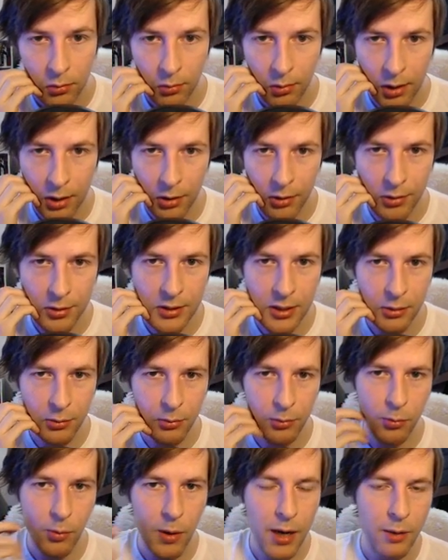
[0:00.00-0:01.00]
Well, I don't see
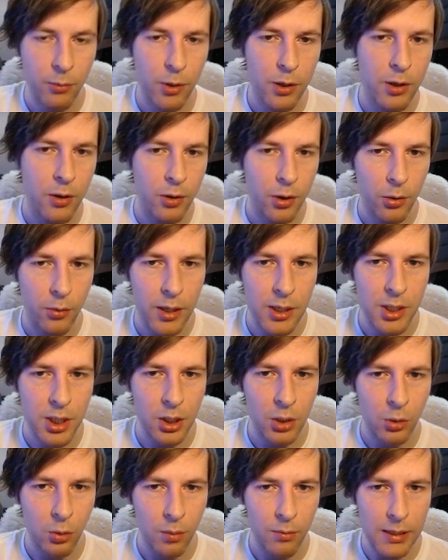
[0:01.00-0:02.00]
why we don't go
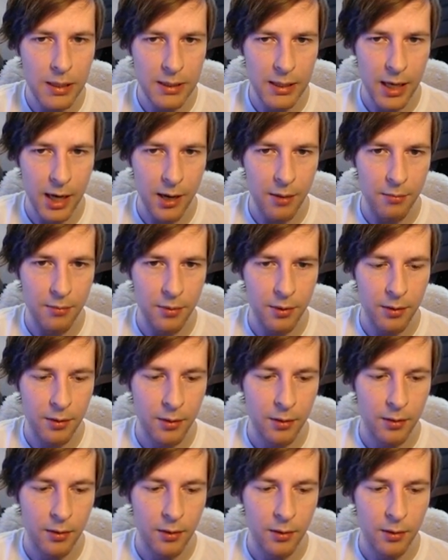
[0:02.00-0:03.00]
HQ one more time.
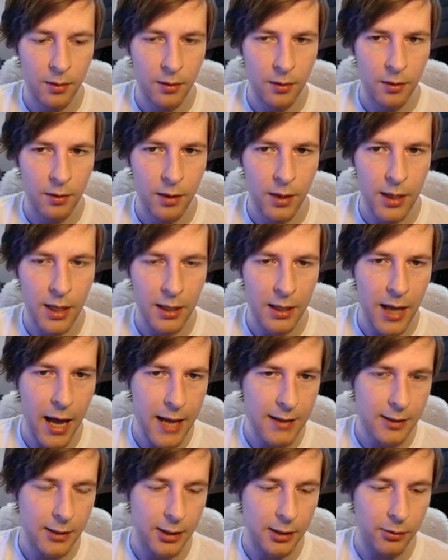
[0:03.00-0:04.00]
And then
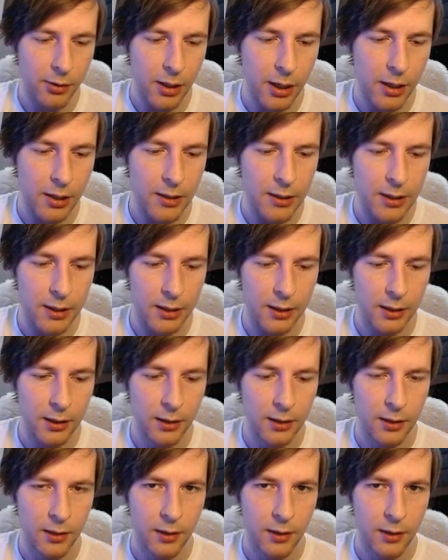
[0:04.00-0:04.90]
last click run R&D.